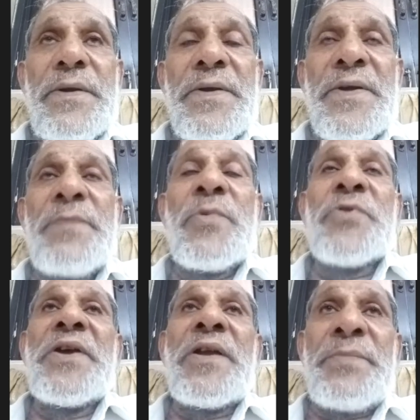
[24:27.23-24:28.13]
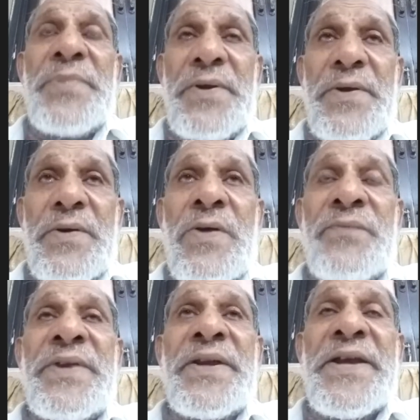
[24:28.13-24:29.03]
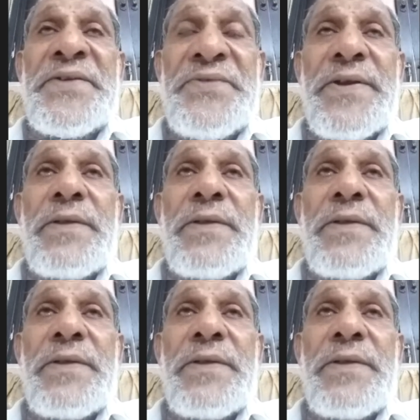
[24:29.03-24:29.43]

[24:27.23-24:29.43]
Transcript: chemotherapy of the cancer.